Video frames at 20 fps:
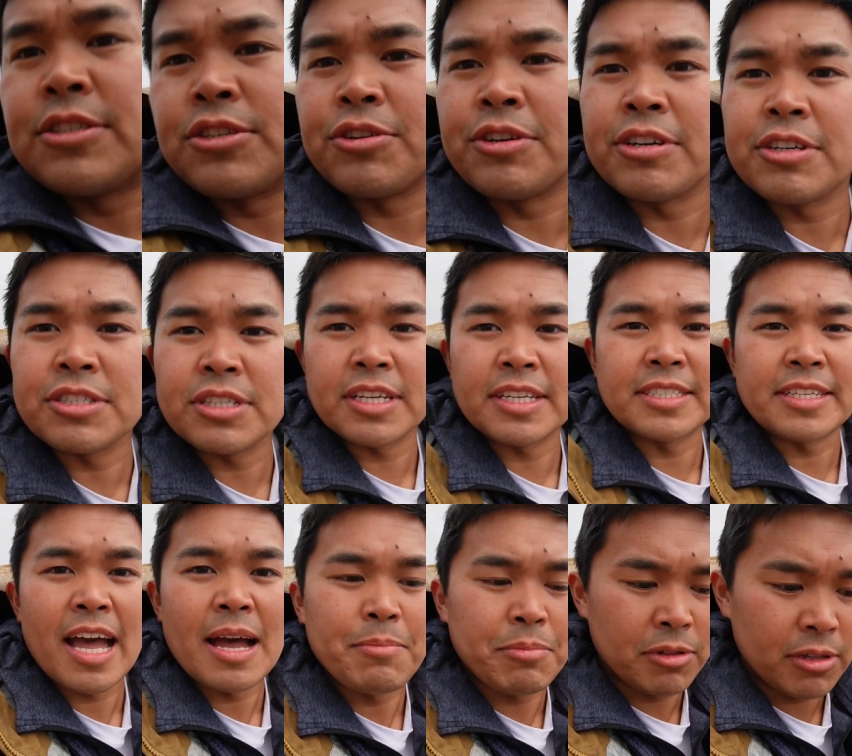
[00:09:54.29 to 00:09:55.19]
So here's an
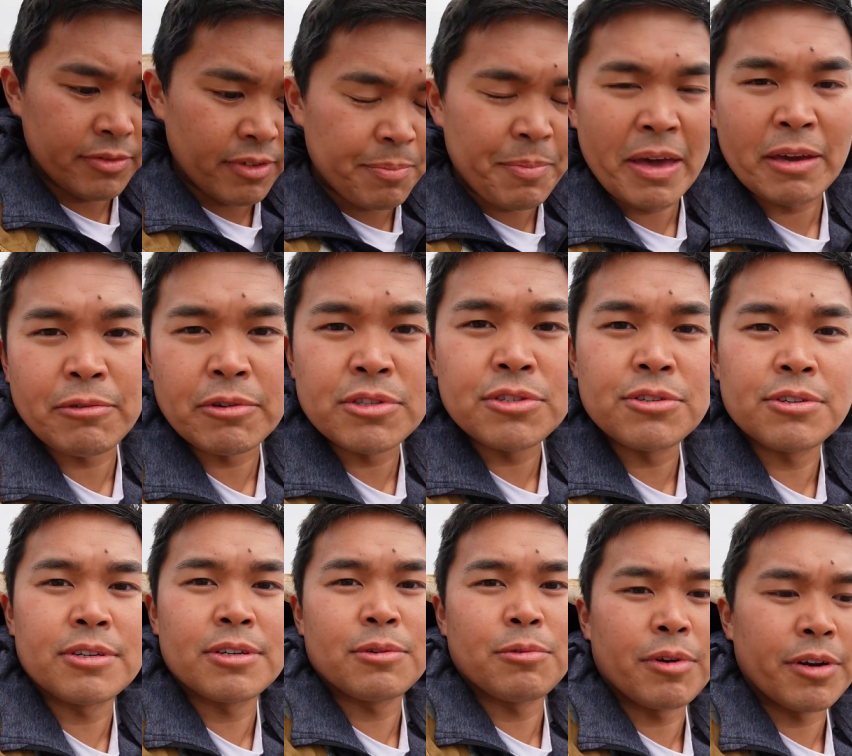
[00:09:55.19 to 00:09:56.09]
example of a penguin
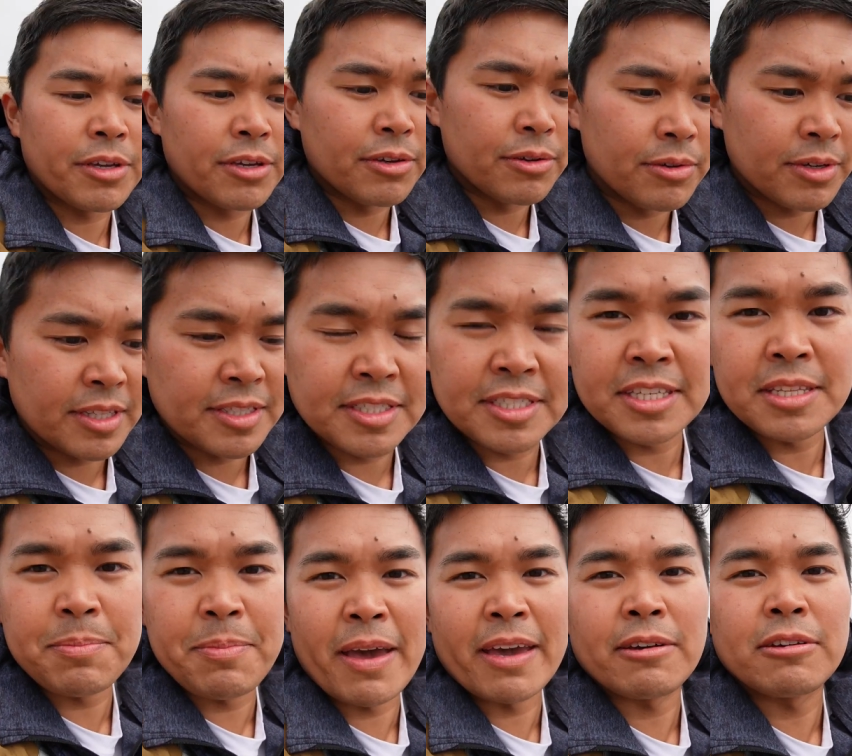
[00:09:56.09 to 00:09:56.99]
tour where you can see
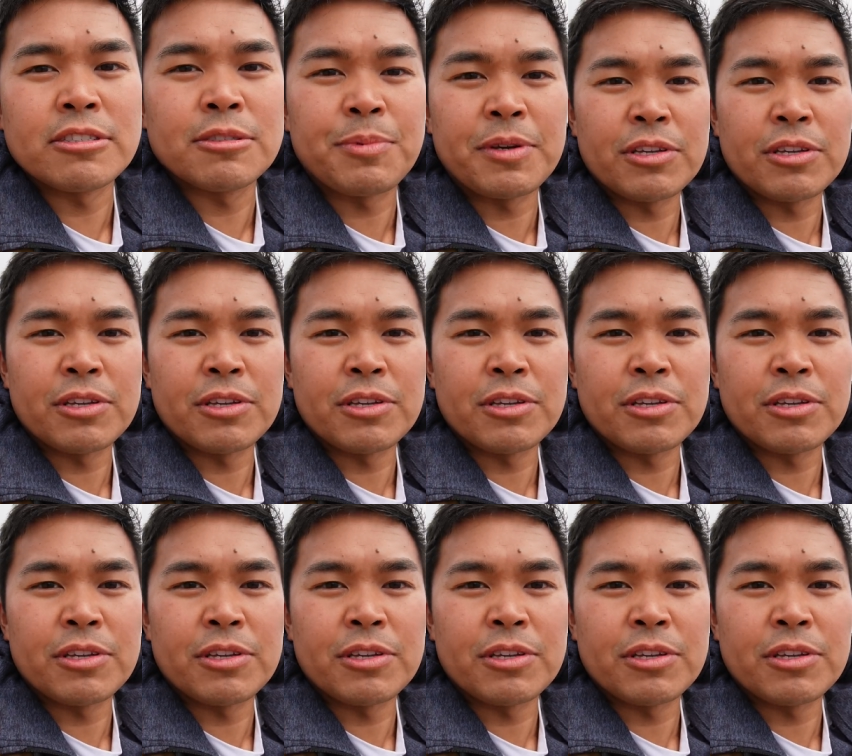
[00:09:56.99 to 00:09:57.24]
the penguins,